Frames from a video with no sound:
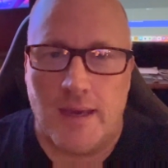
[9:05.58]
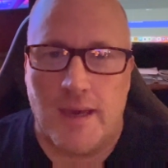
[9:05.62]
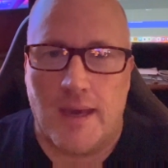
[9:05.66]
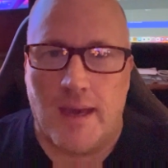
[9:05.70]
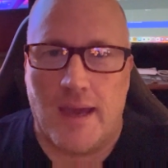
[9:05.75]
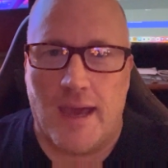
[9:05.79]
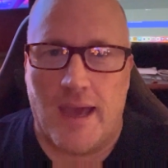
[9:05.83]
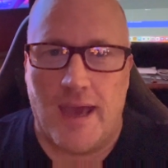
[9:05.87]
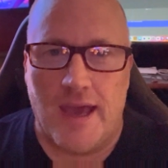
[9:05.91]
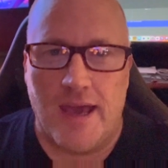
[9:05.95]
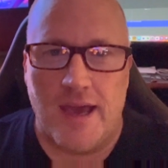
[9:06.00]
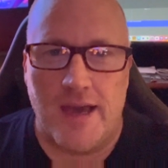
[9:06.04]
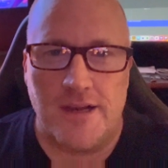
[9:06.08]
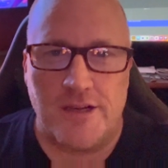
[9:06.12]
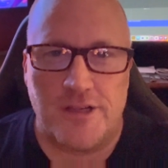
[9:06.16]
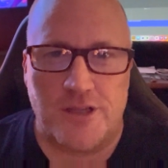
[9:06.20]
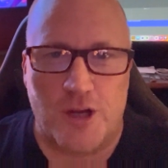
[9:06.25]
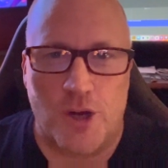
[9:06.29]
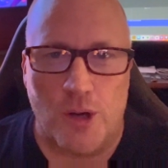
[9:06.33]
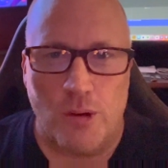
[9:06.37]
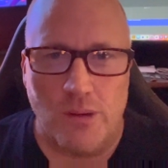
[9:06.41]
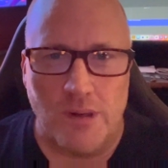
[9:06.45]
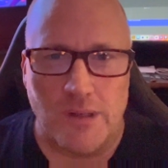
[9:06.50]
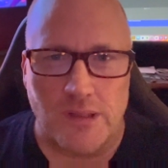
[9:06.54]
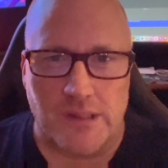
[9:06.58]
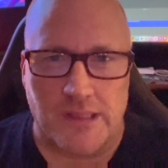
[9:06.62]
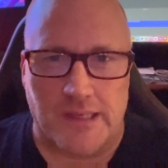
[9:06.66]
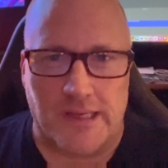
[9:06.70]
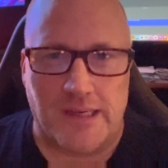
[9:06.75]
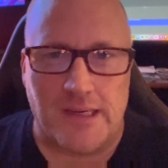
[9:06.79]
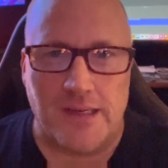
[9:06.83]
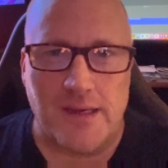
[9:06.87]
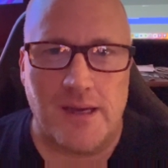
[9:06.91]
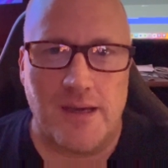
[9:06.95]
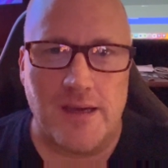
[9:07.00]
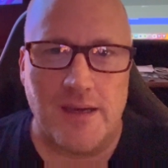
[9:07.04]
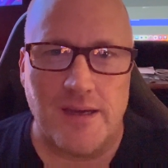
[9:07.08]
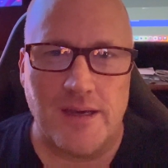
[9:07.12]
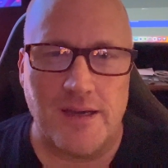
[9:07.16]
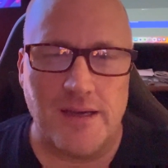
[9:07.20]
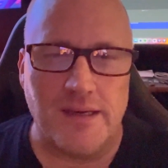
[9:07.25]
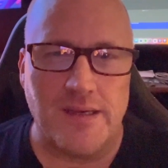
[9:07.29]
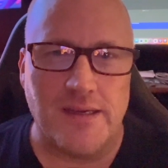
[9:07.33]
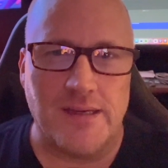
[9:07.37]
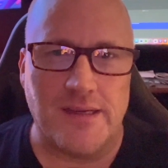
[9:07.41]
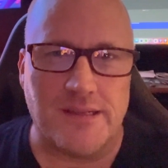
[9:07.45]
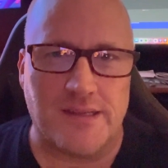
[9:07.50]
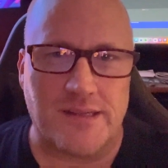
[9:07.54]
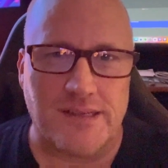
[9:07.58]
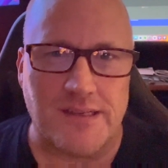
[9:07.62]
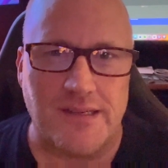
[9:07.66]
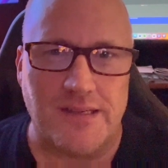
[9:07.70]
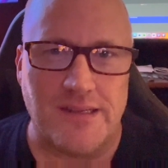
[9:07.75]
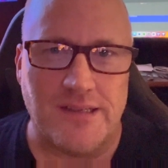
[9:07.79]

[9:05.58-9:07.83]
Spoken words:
And currently it